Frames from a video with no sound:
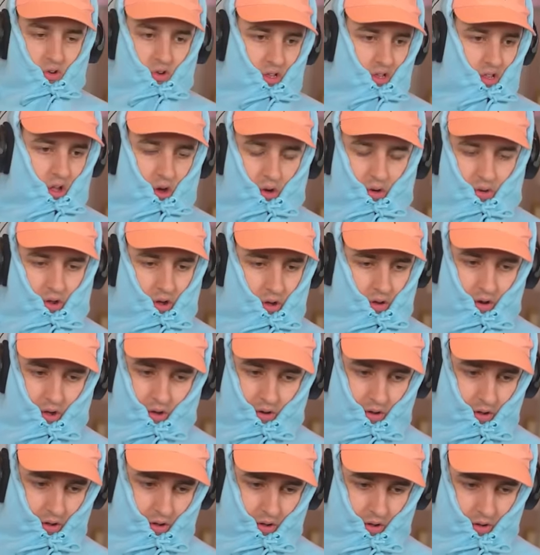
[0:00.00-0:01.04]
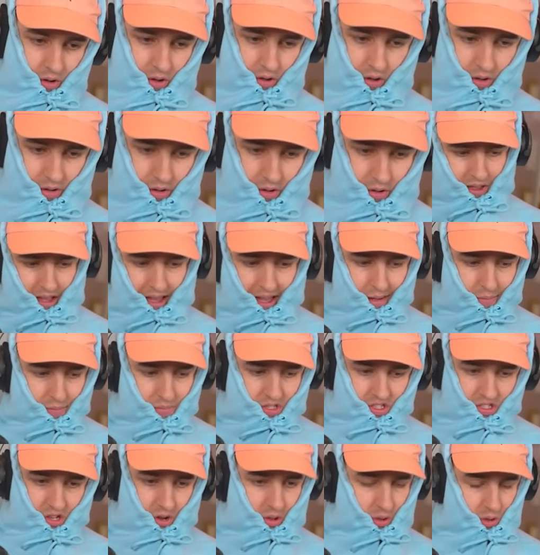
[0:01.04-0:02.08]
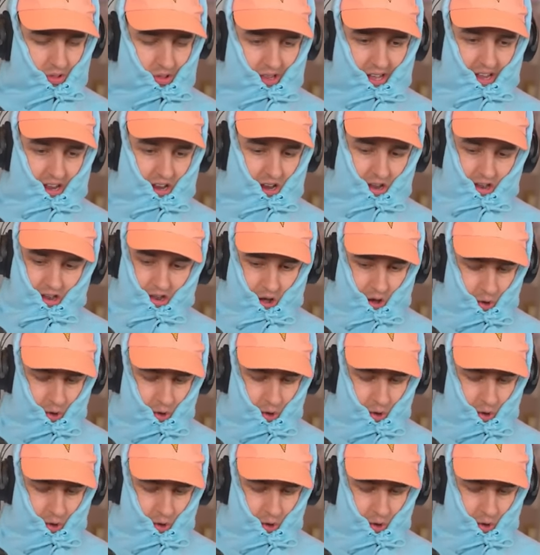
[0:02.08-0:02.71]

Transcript: No, no, no, no absolutely no